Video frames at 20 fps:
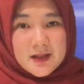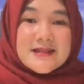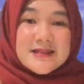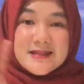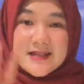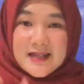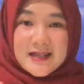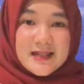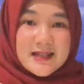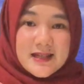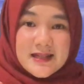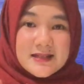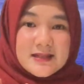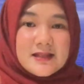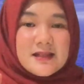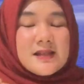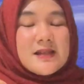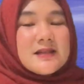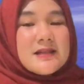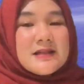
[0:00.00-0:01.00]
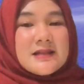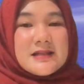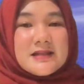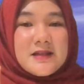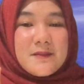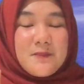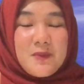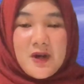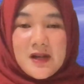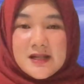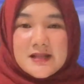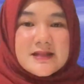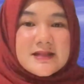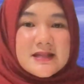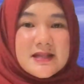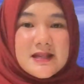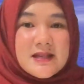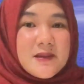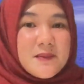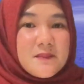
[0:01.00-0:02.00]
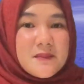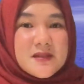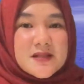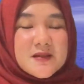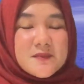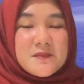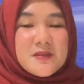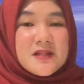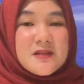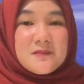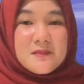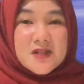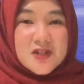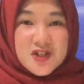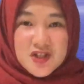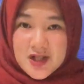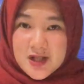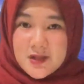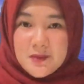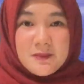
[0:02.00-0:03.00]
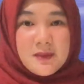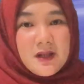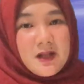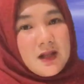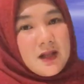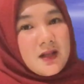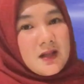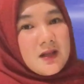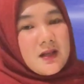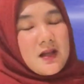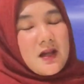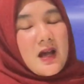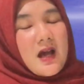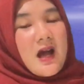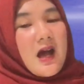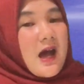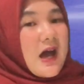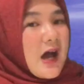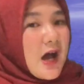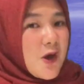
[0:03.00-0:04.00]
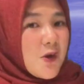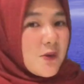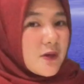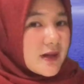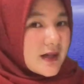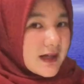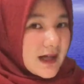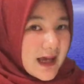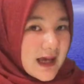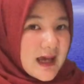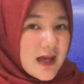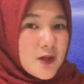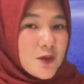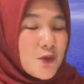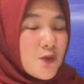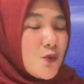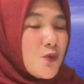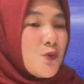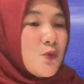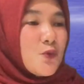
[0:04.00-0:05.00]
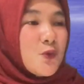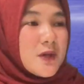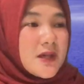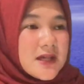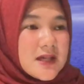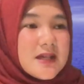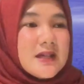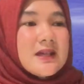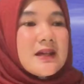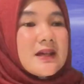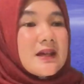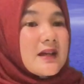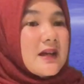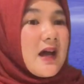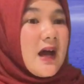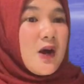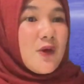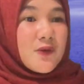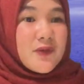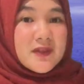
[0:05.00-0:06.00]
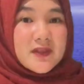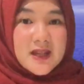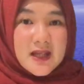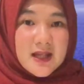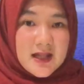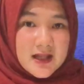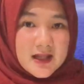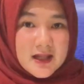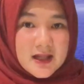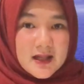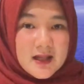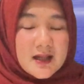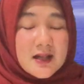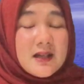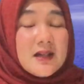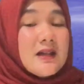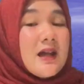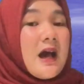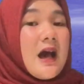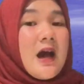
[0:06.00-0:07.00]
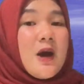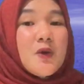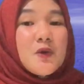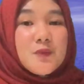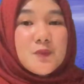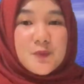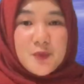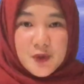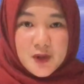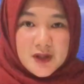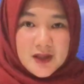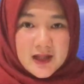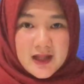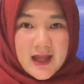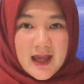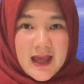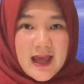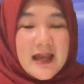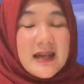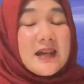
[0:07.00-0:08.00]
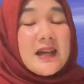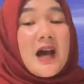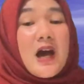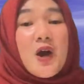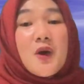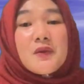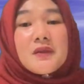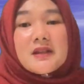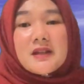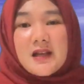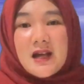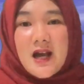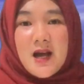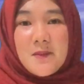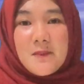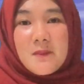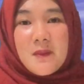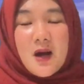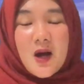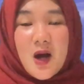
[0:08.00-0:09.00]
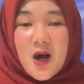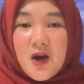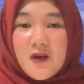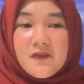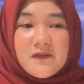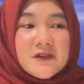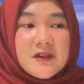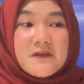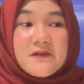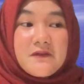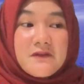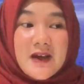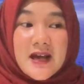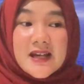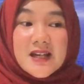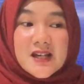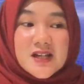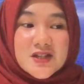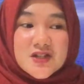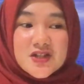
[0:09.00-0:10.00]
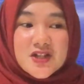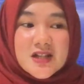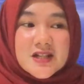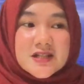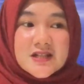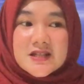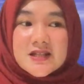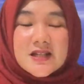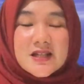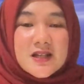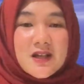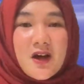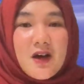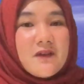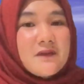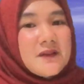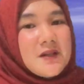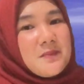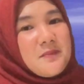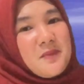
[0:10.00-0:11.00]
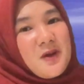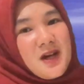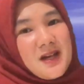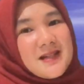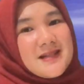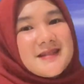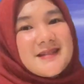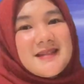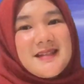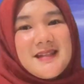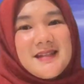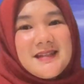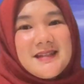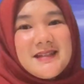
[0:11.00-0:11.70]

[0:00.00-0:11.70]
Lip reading: Second, the policy must be measurable. How can we counting the output and the outcome of the finalization of the policy?